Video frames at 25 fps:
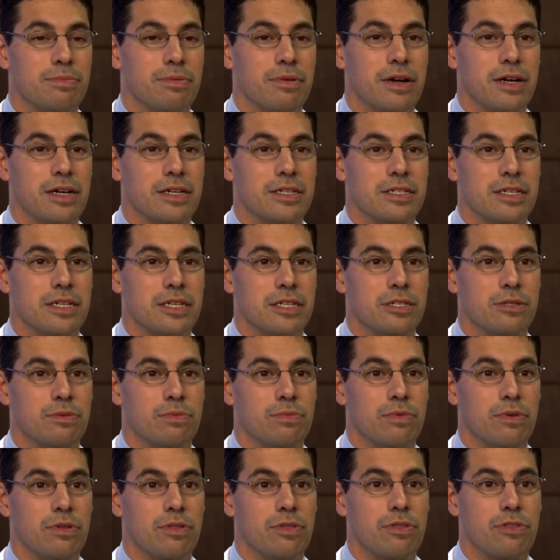process
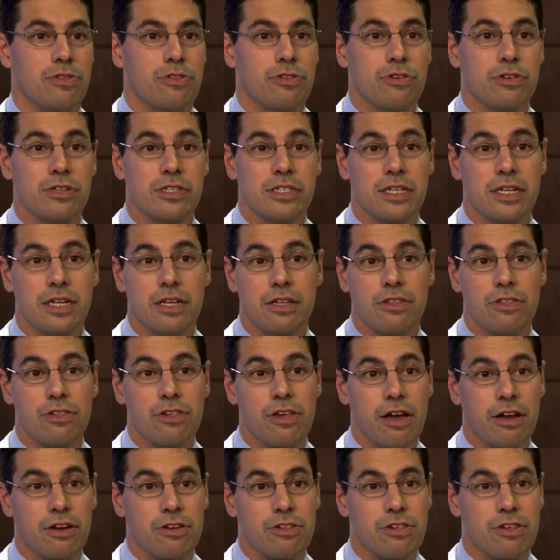with just an
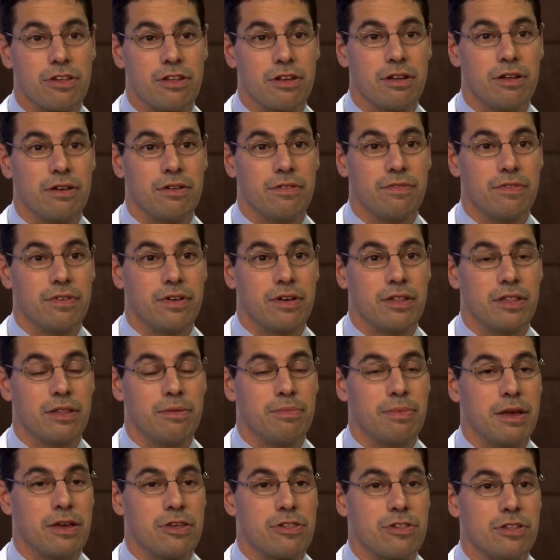injection of uh, the
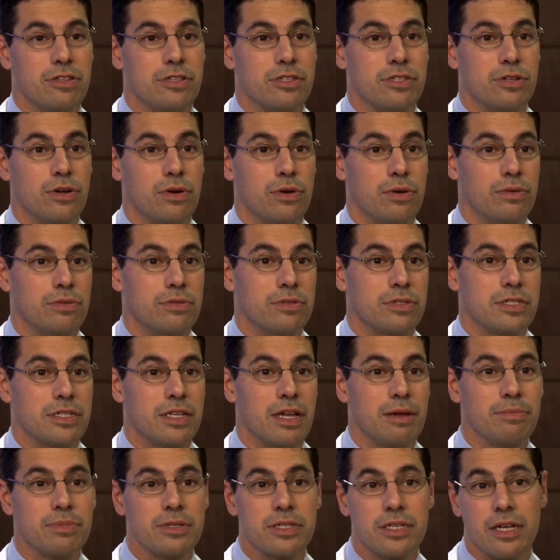patient's own
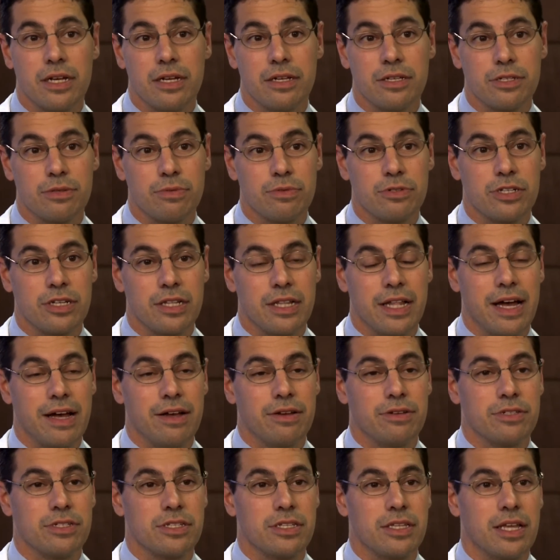stem cells, which
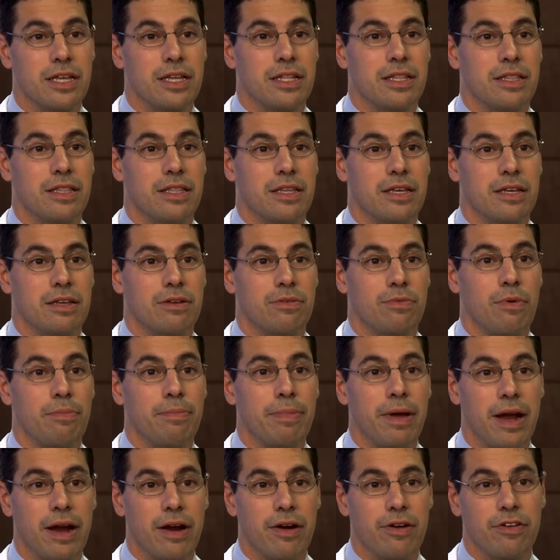allows the, the
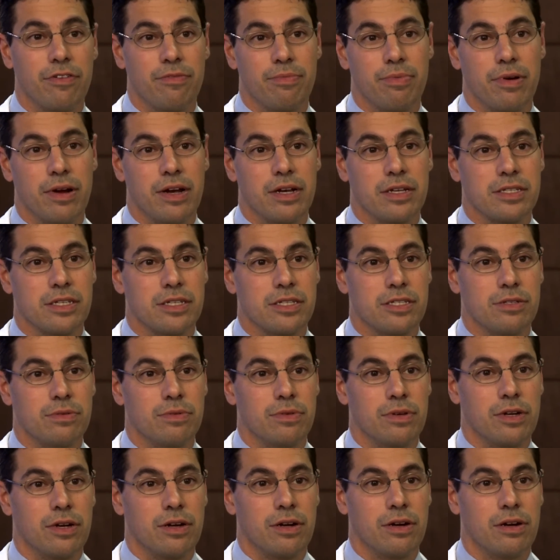reparative process to
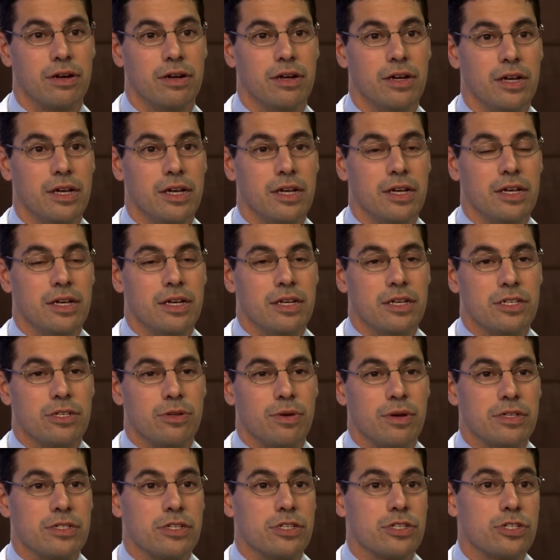occur. So
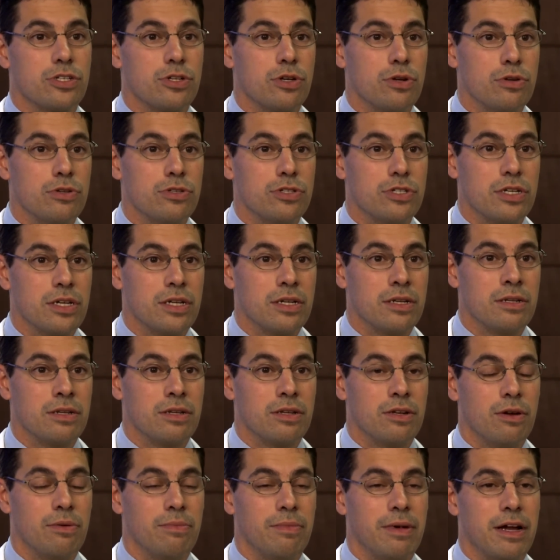as a surgeon,
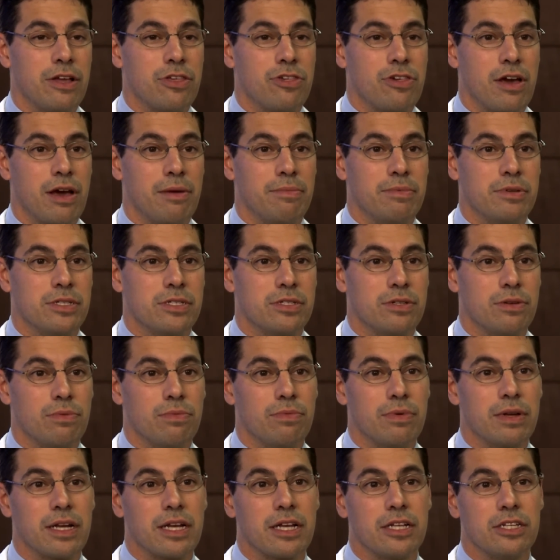you know, my job is to
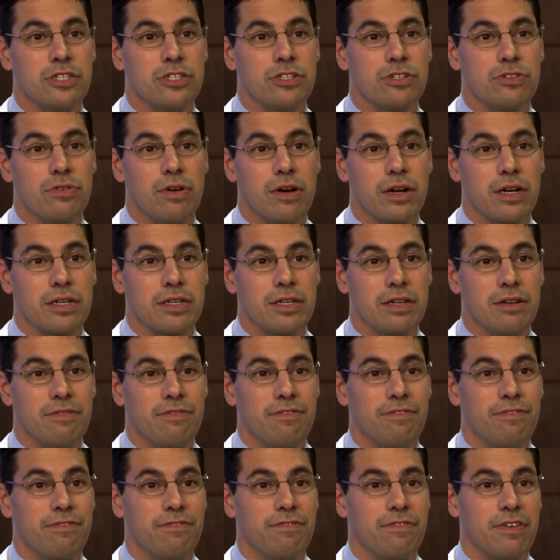reconstruct and
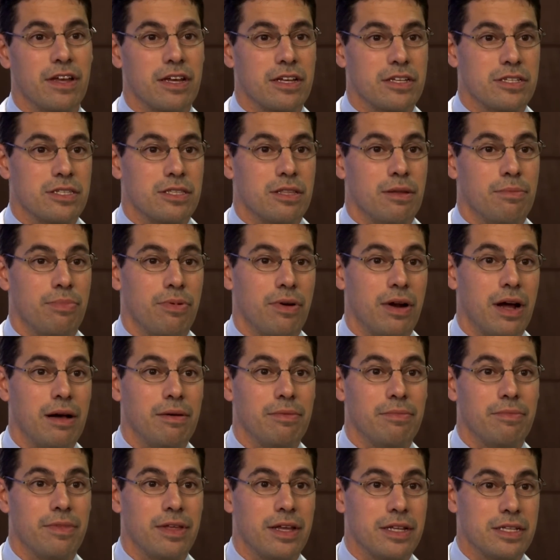fix the
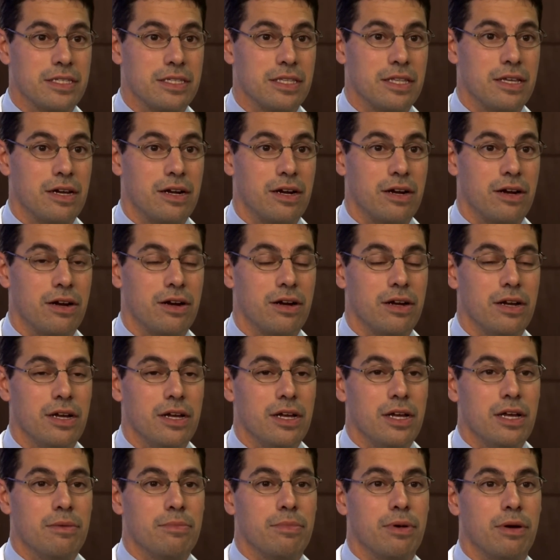problem that's there.
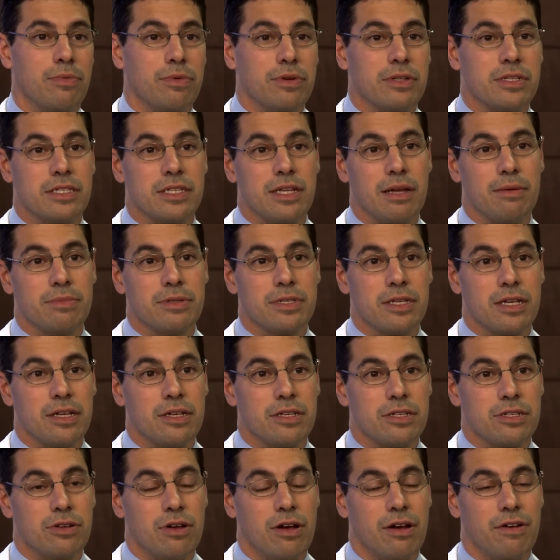But what stem
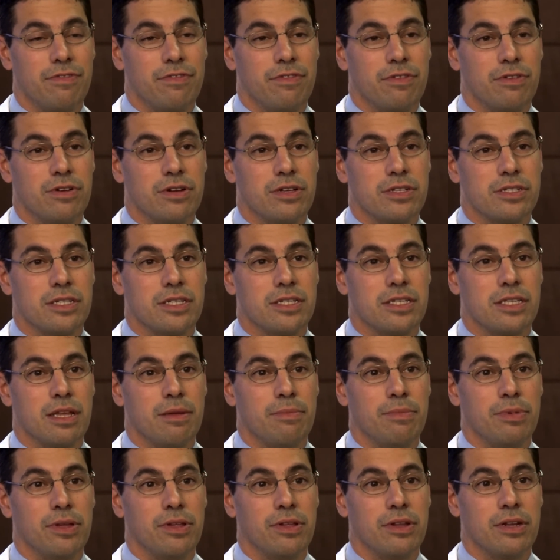cells offer us is the
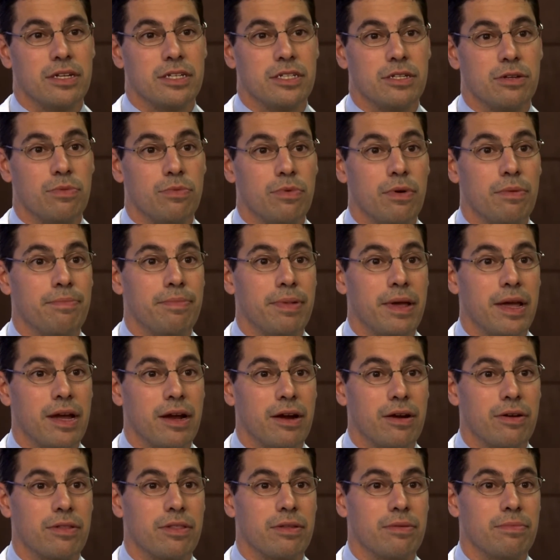ability to
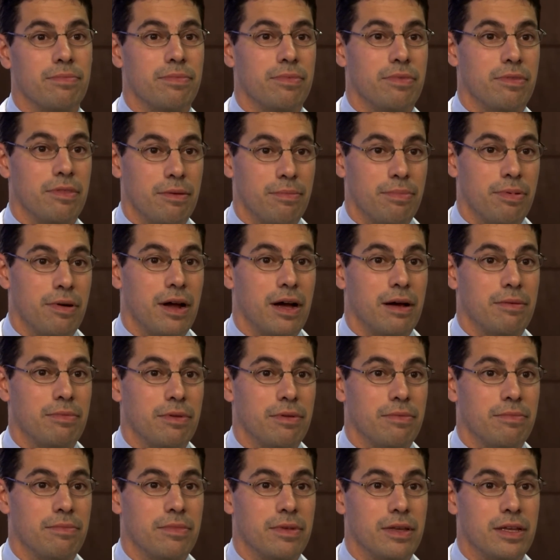repair the, the
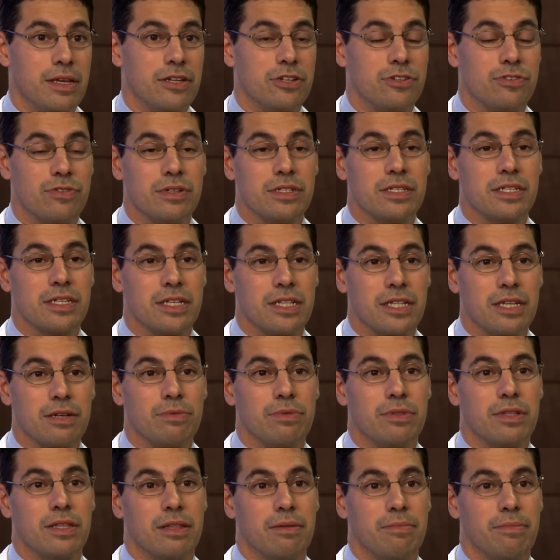problem intrinsically
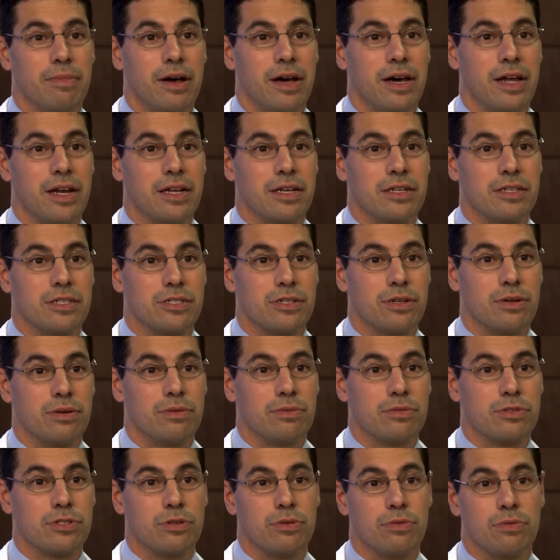within the body,
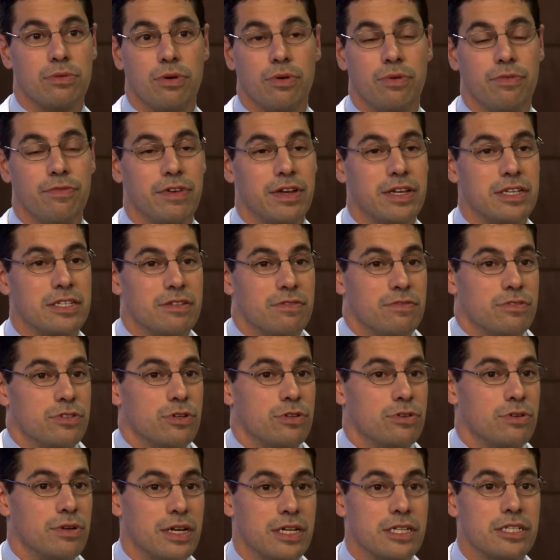so, so no invasive
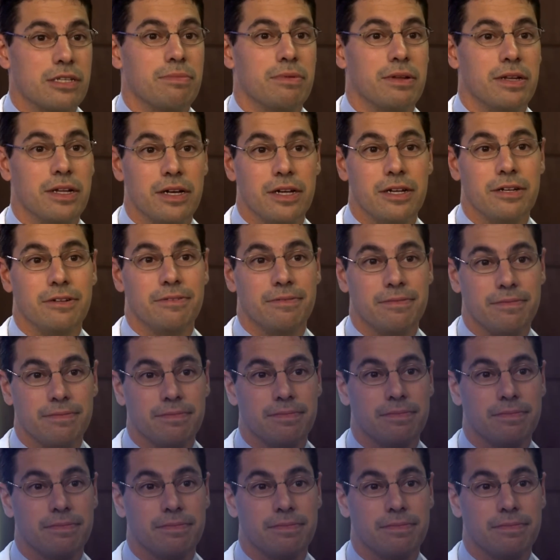surgery has to be done.